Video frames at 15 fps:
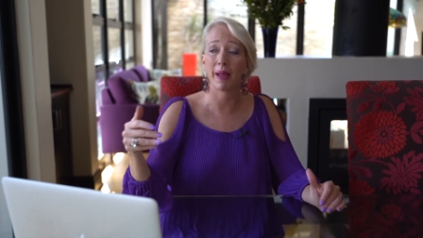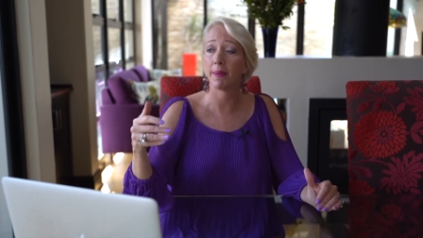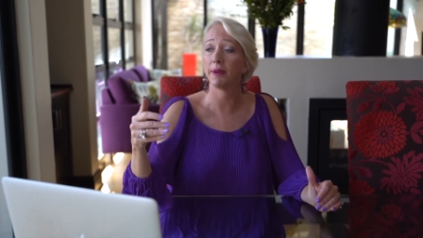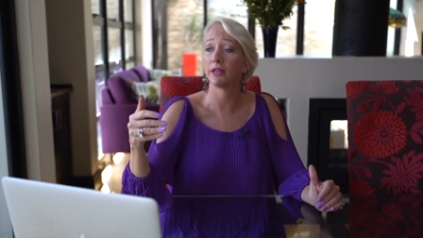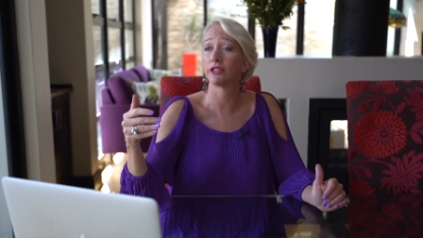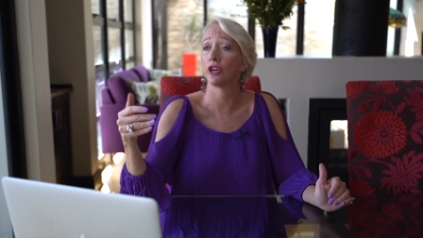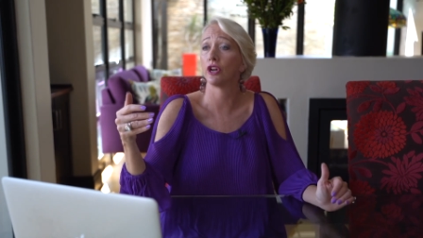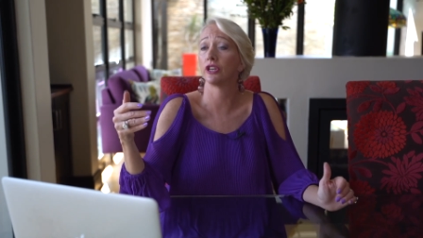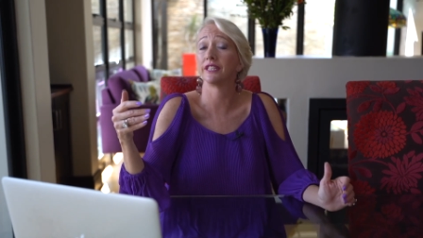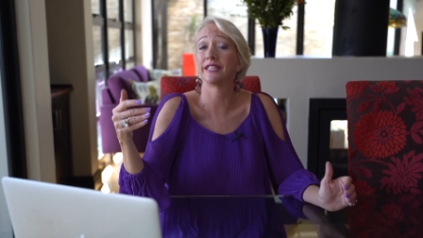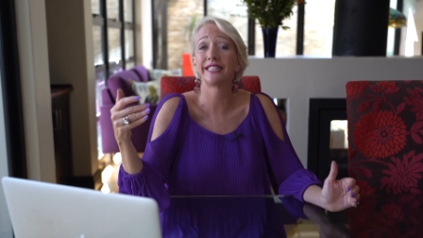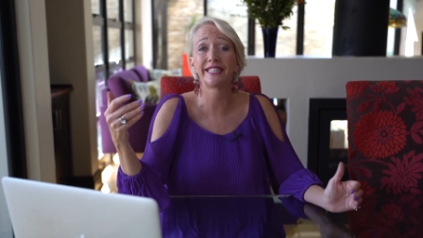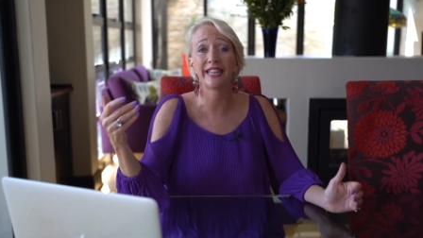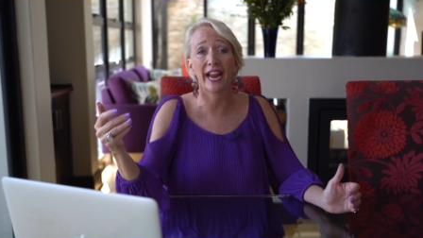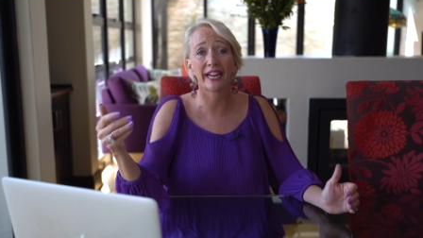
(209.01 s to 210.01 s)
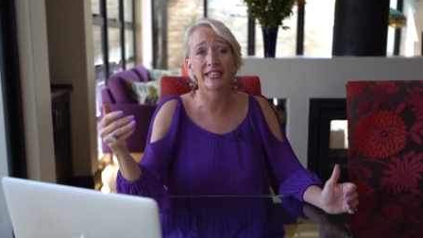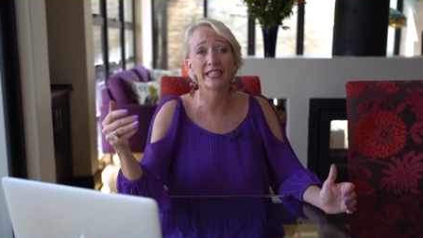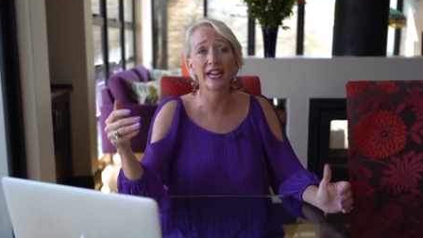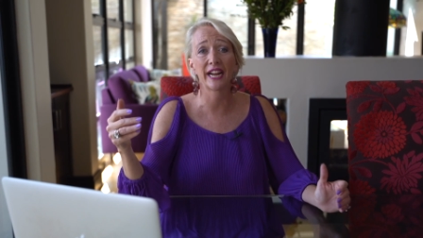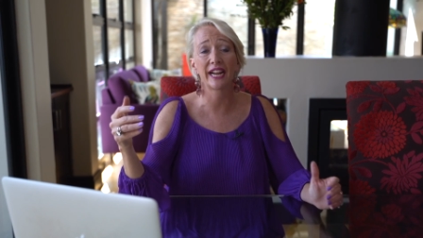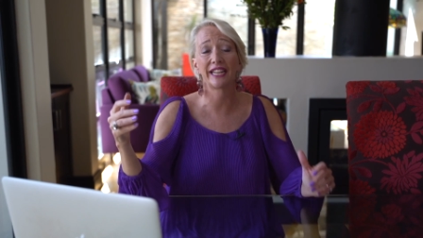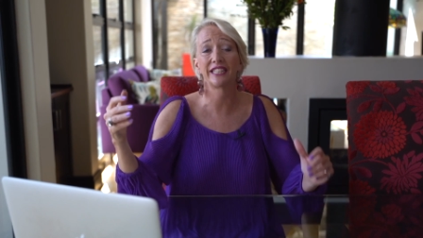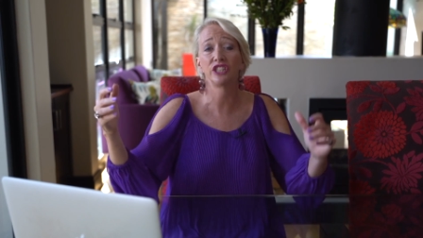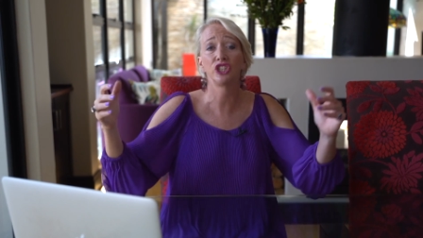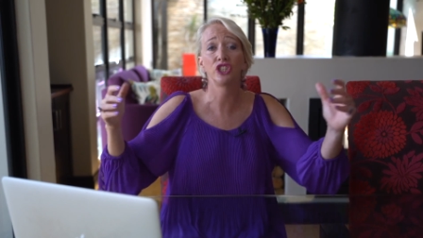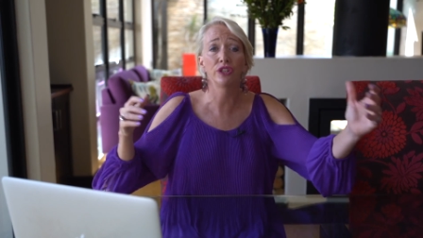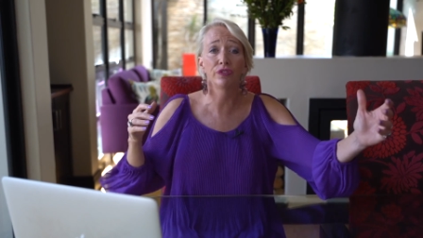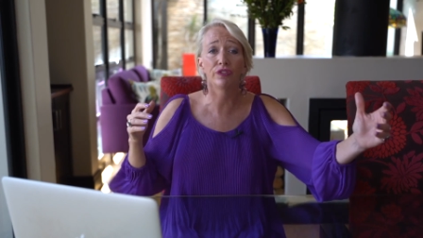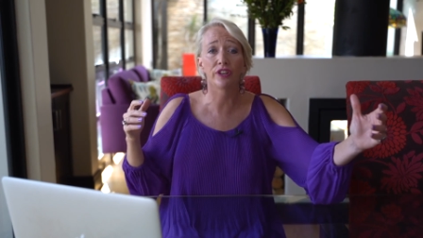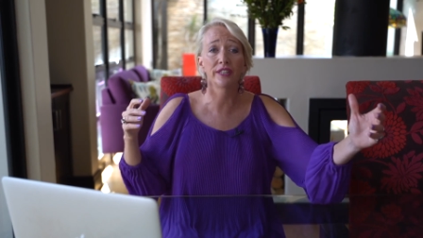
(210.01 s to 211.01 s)
maybe a certain sector has
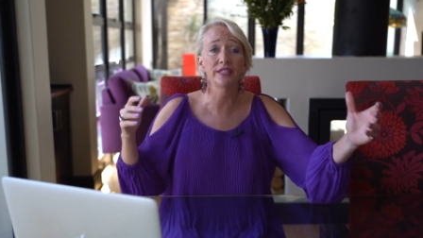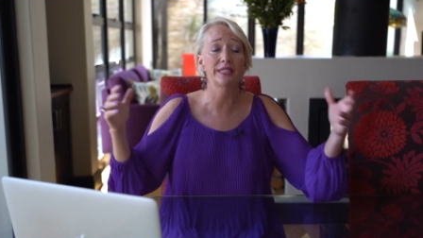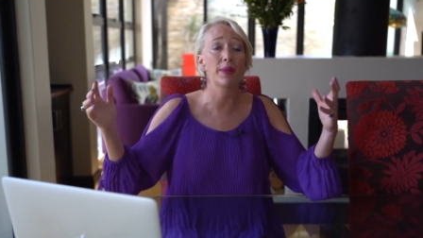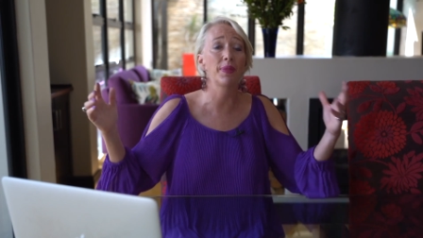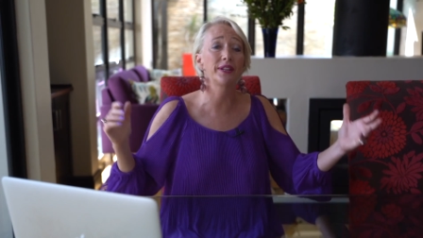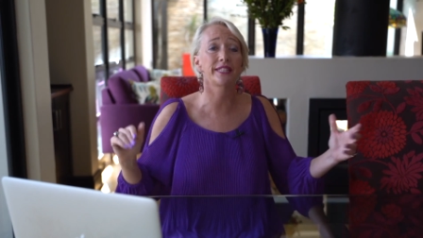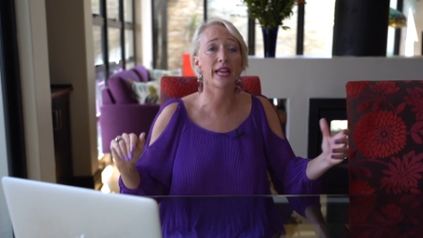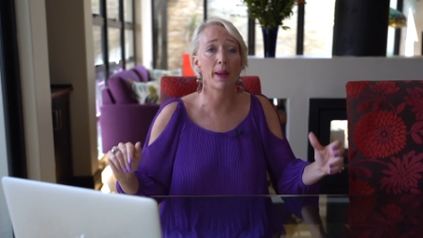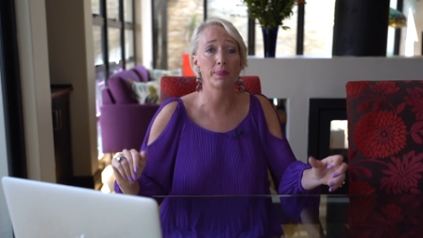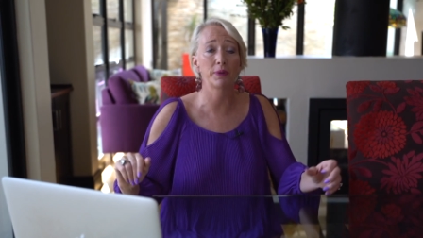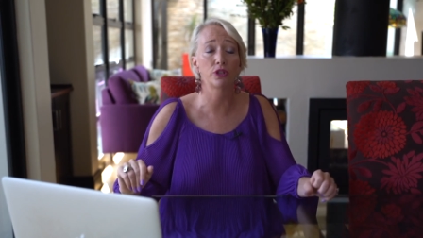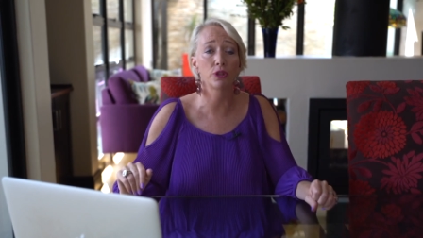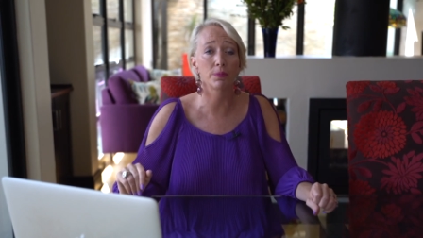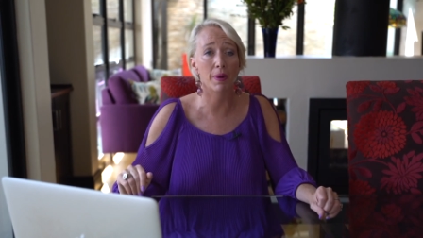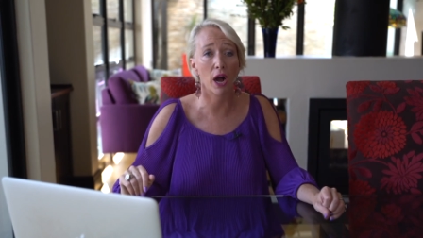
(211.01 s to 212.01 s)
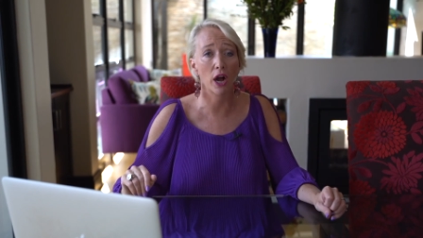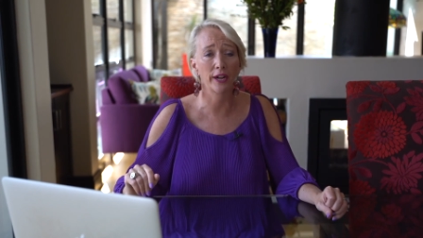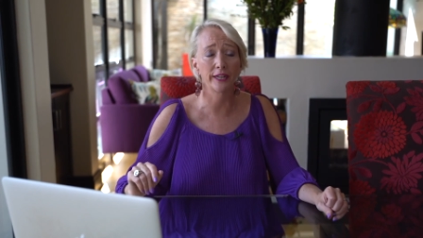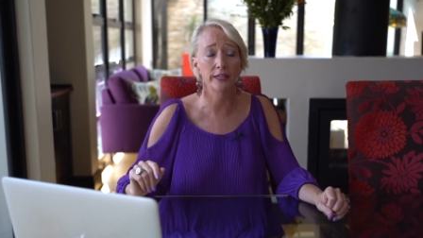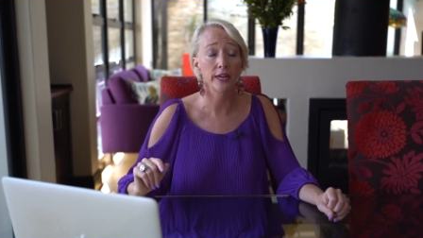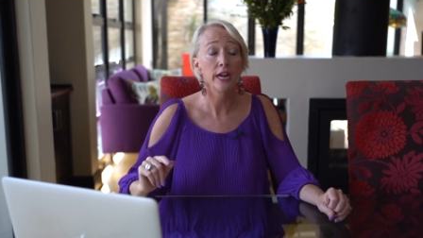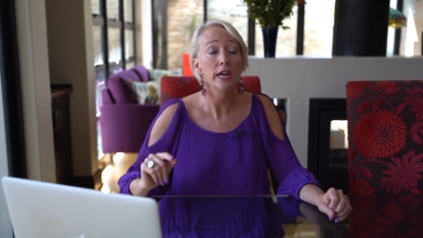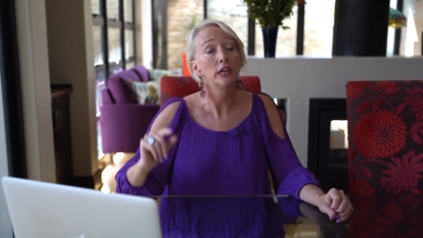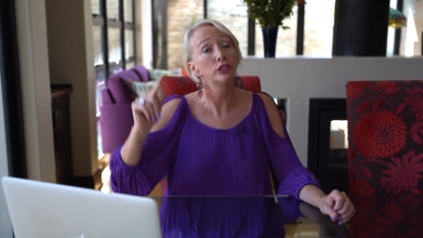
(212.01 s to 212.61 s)
shifted, something's happened to the market.